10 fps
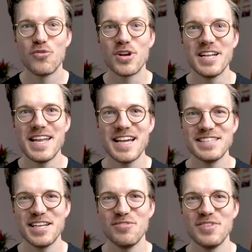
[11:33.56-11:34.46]
For the
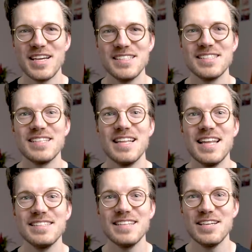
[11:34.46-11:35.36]
next set of tests,
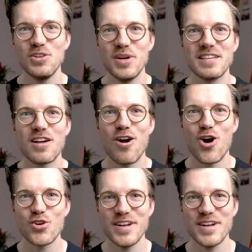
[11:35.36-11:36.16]
let's take a look at the heart